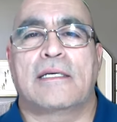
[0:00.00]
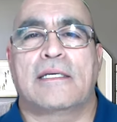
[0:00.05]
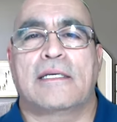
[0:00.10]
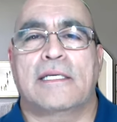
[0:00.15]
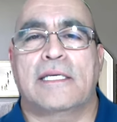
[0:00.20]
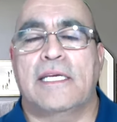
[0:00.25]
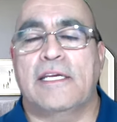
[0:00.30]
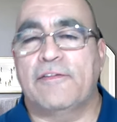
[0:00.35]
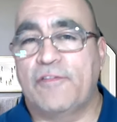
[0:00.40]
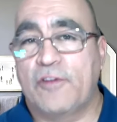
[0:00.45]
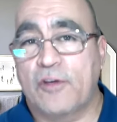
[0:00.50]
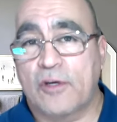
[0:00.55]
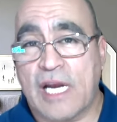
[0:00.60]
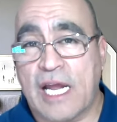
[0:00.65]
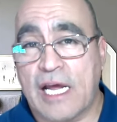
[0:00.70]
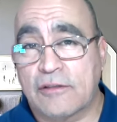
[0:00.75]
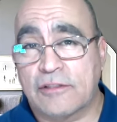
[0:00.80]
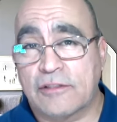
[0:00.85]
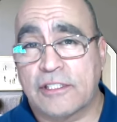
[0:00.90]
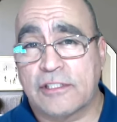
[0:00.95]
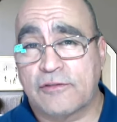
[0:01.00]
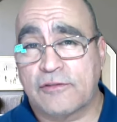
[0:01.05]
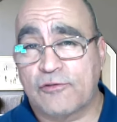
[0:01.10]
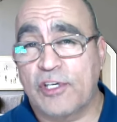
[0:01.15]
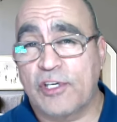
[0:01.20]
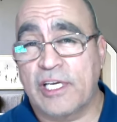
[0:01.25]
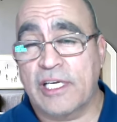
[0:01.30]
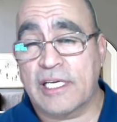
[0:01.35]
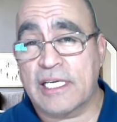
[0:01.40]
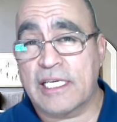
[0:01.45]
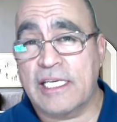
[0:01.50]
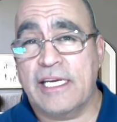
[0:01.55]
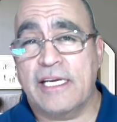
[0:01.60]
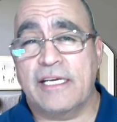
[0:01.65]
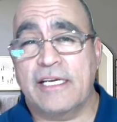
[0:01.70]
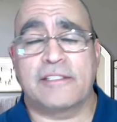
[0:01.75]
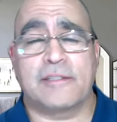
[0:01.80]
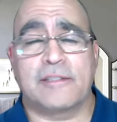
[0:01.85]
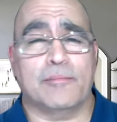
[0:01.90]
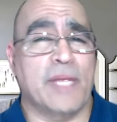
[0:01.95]
if your house is free and
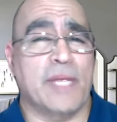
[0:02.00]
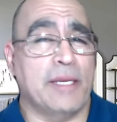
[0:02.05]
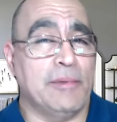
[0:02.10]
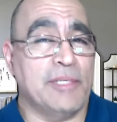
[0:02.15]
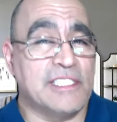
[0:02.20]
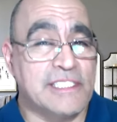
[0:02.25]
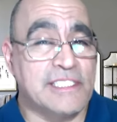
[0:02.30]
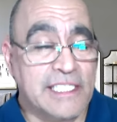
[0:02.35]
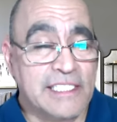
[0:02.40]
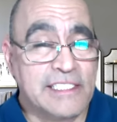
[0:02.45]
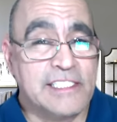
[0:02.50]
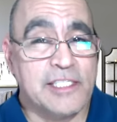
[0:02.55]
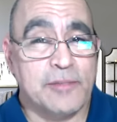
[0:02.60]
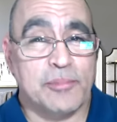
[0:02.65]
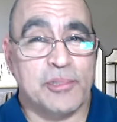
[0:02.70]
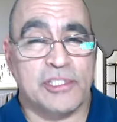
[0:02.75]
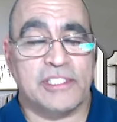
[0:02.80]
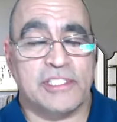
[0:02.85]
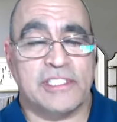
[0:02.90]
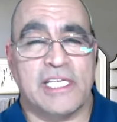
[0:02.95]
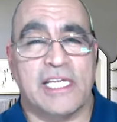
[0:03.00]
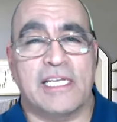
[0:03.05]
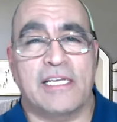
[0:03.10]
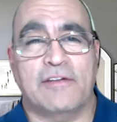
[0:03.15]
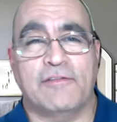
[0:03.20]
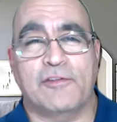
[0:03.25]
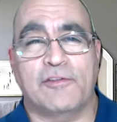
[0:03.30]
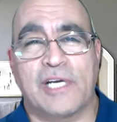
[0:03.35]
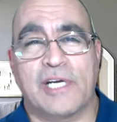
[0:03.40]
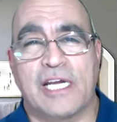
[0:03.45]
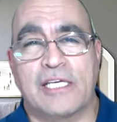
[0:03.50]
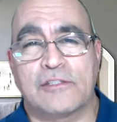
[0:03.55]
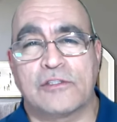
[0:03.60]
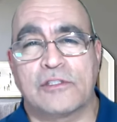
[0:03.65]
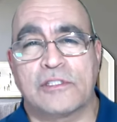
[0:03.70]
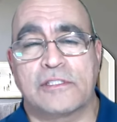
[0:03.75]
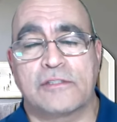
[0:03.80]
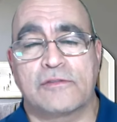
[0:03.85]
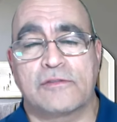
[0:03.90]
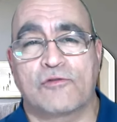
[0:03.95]
clear, maybe 60% if your house
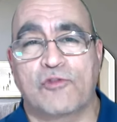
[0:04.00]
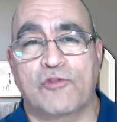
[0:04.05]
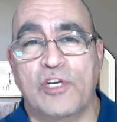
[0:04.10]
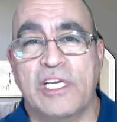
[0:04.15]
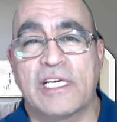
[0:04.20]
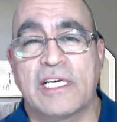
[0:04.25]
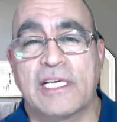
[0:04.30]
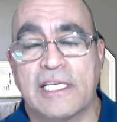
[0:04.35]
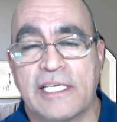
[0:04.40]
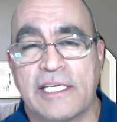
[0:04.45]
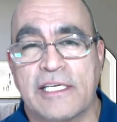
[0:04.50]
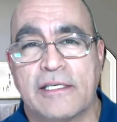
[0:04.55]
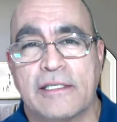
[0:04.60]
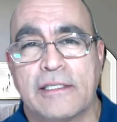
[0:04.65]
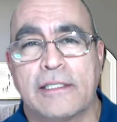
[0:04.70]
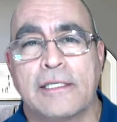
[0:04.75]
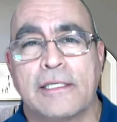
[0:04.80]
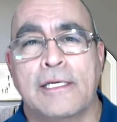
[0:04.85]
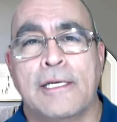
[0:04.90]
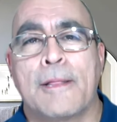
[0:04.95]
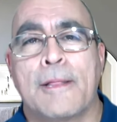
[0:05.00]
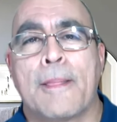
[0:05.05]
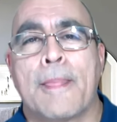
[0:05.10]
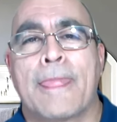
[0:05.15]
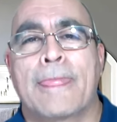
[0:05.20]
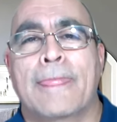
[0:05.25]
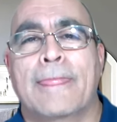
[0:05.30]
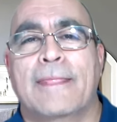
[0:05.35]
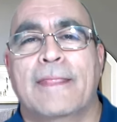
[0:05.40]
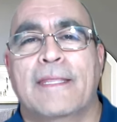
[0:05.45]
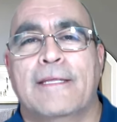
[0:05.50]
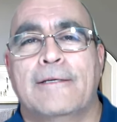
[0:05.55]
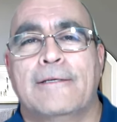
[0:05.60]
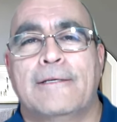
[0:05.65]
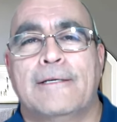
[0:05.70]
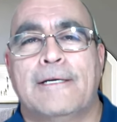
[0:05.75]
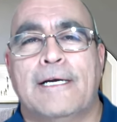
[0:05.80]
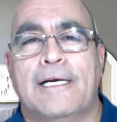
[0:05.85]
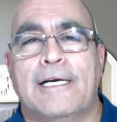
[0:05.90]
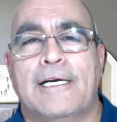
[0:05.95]
is free and clear.
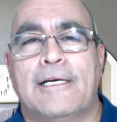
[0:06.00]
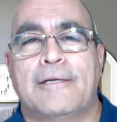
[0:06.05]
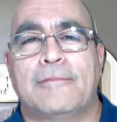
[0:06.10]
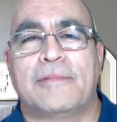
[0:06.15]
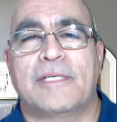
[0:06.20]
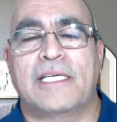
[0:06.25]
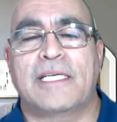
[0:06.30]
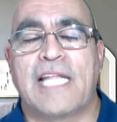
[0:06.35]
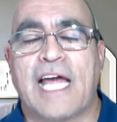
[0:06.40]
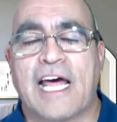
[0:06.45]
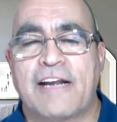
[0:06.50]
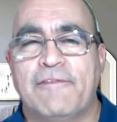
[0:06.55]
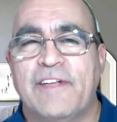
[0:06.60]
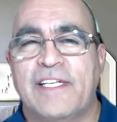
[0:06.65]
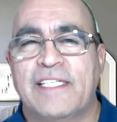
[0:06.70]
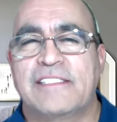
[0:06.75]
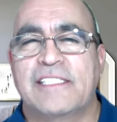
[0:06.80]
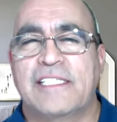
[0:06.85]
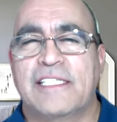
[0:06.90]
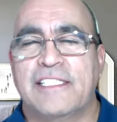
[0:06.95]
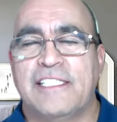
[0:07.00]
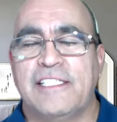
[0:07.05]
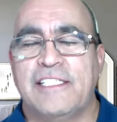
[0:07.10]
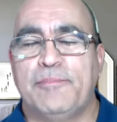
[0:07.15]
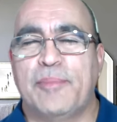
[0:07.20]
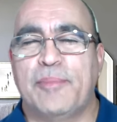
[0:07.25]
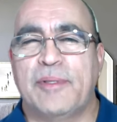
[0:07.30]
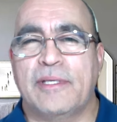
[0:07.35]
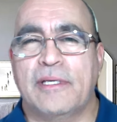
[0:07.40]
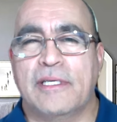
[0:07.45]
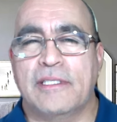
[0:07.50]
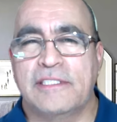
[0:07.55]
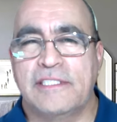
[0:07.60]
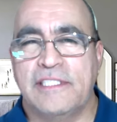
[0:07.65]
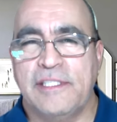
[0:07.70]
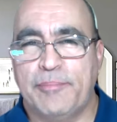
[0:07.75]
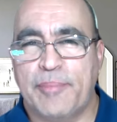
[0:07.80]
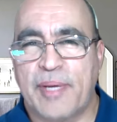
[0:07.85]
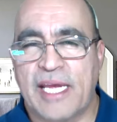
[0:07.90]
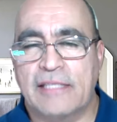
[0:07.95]
A lot of it is going to
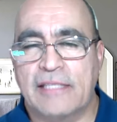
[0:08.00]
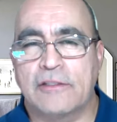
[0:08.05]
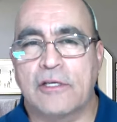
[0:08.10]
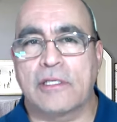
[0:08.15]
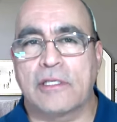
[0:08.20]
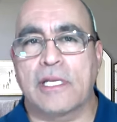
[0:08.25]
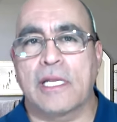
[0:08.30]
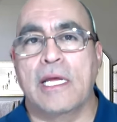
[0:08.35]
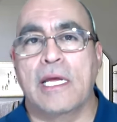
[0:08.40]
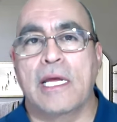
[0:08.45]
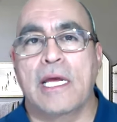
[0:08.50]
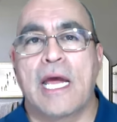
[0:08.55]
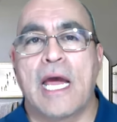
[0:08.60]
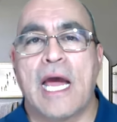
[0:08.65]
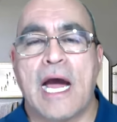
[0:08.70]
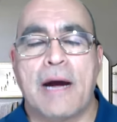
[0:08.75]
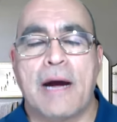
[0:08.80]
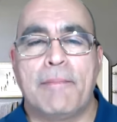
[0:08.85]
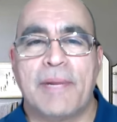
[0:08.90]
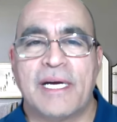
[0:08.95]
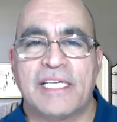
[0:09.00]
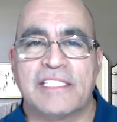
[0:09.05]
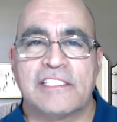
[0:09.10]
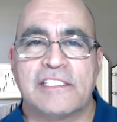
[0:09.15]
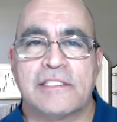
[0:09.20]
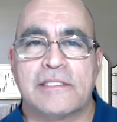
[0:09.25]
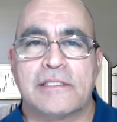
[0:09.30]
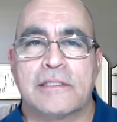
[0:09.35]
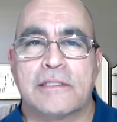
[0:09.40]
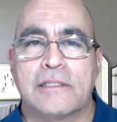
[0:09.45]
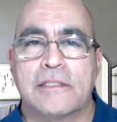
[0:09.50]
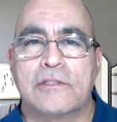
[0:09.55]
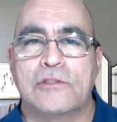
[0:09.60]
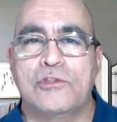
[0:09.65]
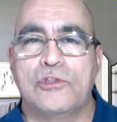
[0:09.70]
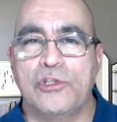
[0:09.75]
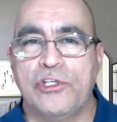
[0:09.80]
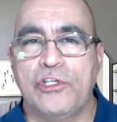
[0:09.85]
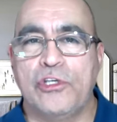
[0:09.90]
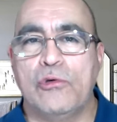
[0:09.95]
depend on how much
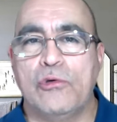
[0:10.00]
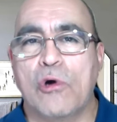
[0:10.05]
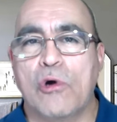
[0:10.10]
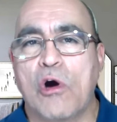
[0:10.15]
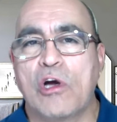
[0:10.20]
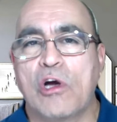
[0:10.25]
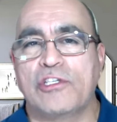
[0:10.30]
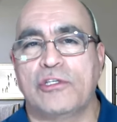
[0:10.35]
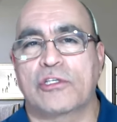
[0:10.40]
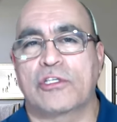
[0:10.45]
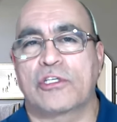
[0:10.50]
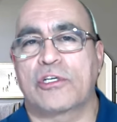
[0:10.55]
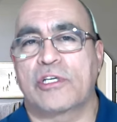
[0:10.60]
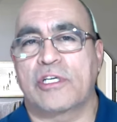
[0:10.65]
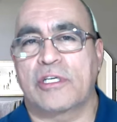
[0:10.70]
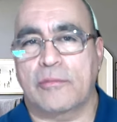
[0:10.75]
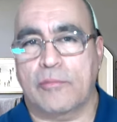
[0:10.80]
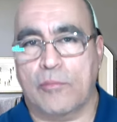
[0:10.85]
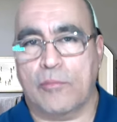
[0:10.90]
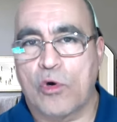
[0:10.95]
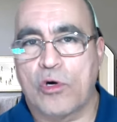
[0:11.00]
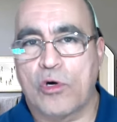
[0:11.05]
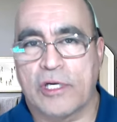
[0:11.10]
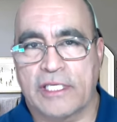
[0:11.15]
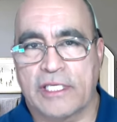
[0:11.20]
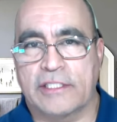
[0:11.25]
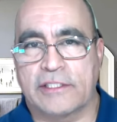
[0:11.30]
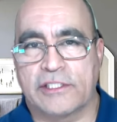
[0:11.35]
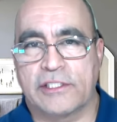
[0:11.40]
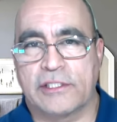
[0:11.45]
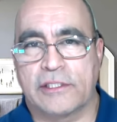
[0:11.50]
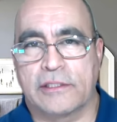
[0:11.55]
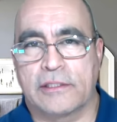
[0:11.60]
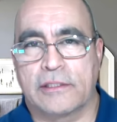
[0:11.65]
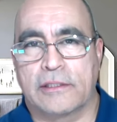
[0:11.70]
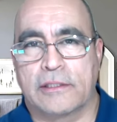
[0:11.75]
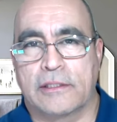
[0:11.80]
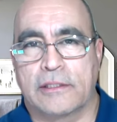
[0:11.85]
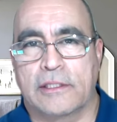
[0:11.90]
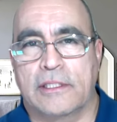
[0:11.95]
do you owe on your current mortgage,
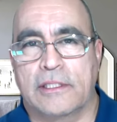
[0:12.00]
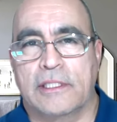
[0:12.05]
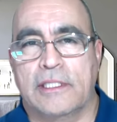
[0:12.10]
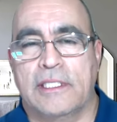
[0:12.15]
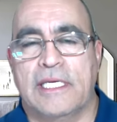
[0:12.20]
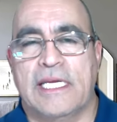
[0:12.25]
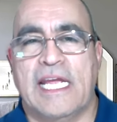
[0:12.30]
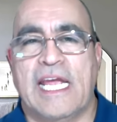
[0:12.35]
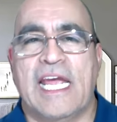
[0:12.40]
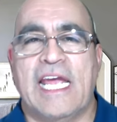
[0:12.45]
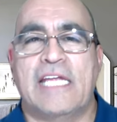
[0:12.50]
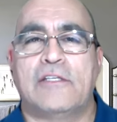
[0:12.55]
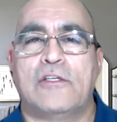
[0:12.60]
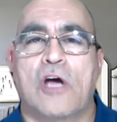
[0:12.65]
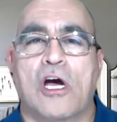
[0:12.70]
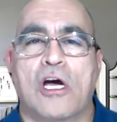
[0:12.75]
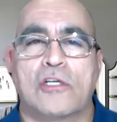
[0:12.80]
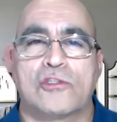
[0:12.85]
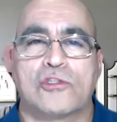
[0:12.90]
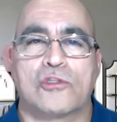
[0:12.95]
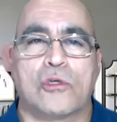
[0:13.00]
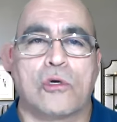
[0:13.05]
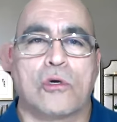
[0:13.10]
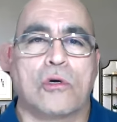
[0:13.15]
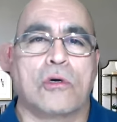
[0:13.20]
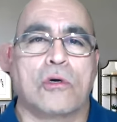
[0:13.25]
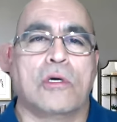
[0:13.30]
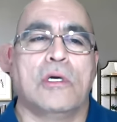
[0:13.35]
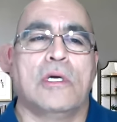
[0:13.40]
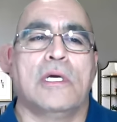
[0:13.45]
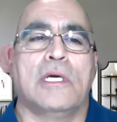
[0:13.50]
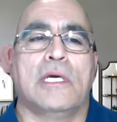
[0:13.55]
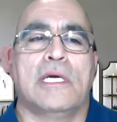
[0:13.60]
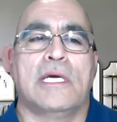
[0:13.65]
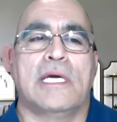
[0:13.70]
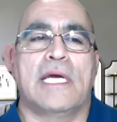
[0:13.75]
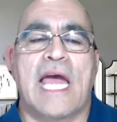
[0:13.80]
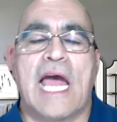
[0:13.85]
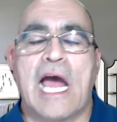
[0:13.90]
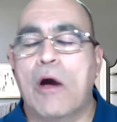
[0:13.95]
and also
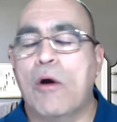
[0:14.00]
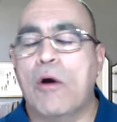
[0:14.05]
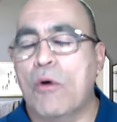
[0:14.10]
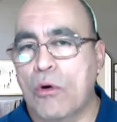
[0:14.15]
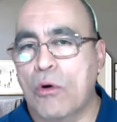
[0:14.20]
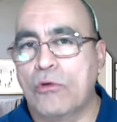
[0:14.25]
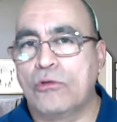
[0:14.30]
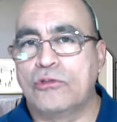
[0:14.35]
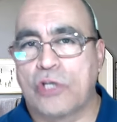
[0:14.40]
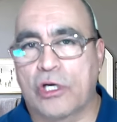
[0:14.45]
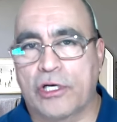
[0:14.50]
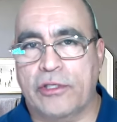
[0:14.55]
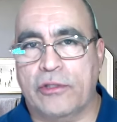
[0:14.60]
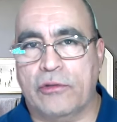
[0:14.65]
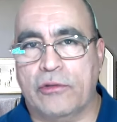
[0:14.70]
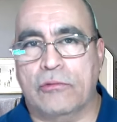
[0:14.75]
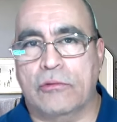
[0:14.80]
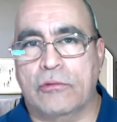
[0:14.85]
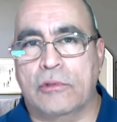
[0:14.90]
how old are you.